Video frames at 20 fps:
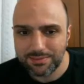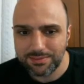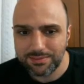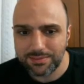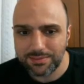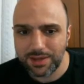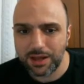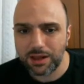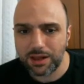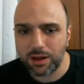
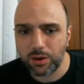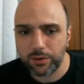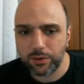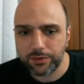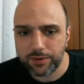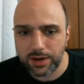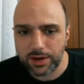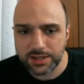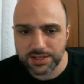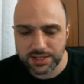Hello
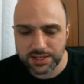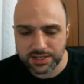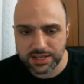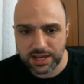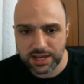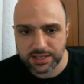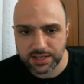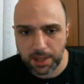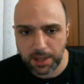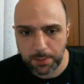friends, it is
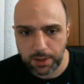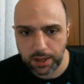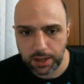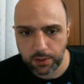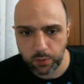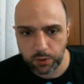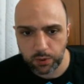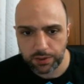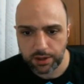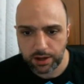that time again
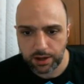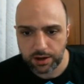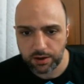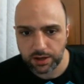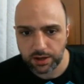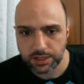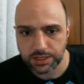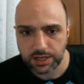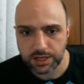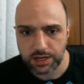with that
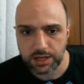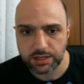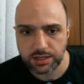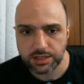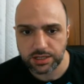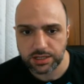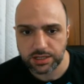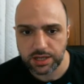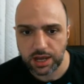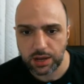Erickson, and
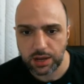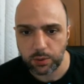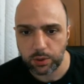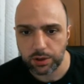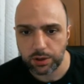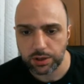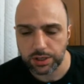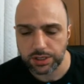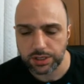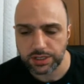today we are
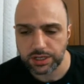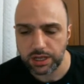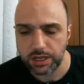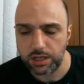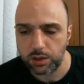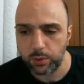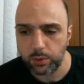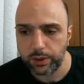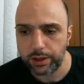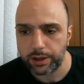
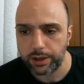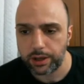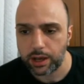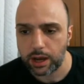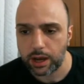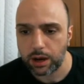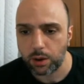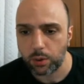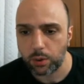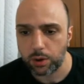continuing
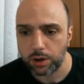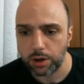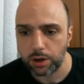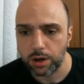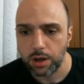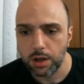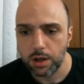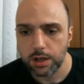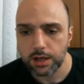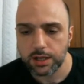our
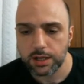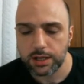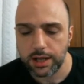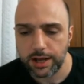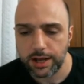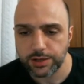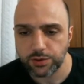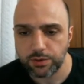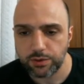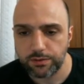
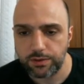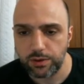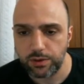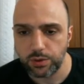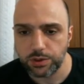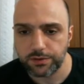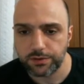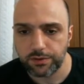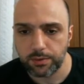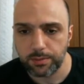class reviews
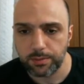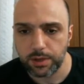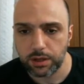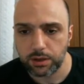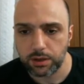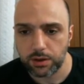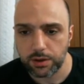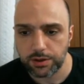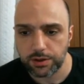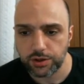for
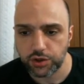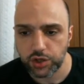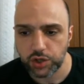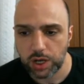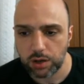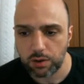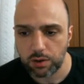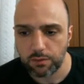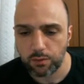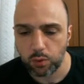Middle-earth
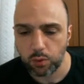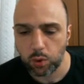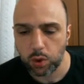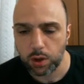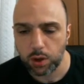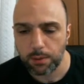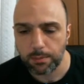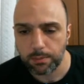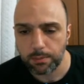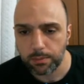Shadow of War
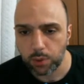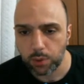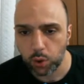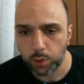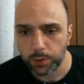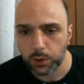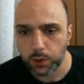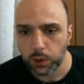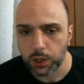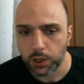
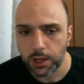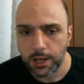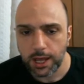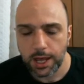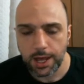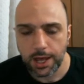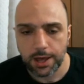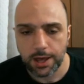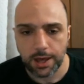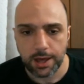Mobile,
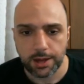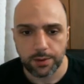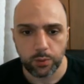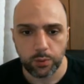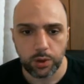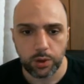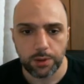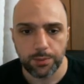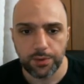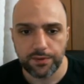and we
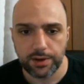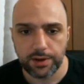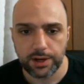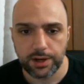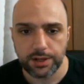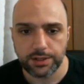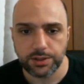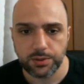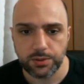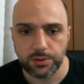are moving on
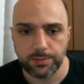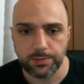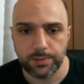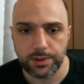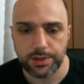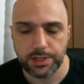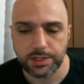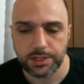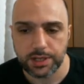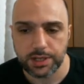to
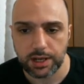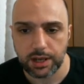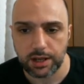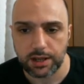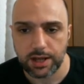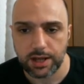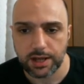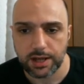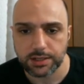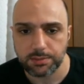the second
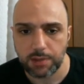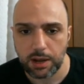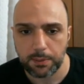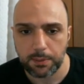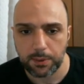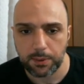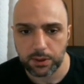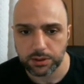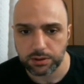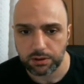class, my
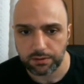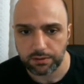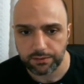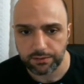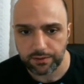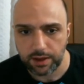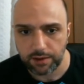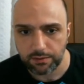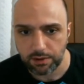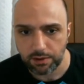personal
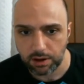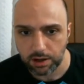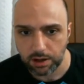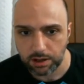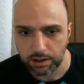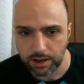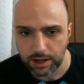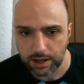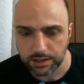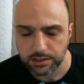favorite
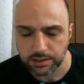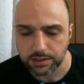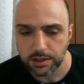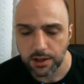class,